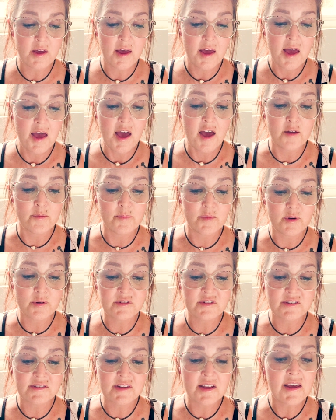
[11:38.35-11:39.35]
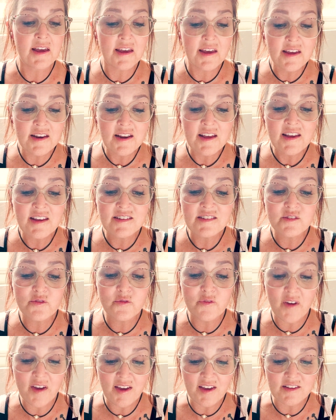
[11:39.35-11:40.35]
And Moses hid his
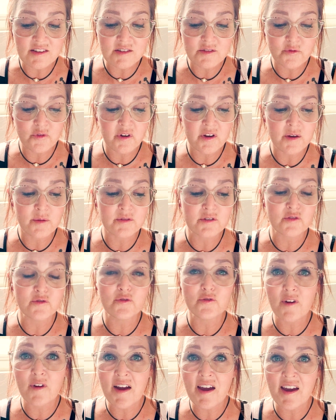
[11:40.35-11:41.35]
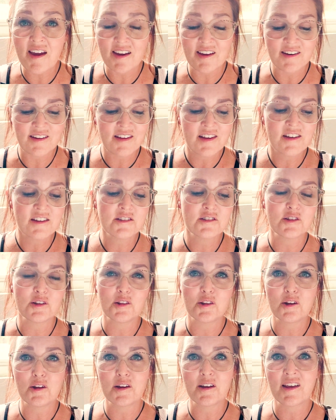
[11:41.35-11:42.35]
face, for he was afraid to
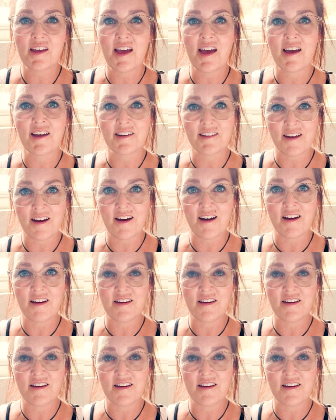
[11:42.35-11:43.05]
look at God.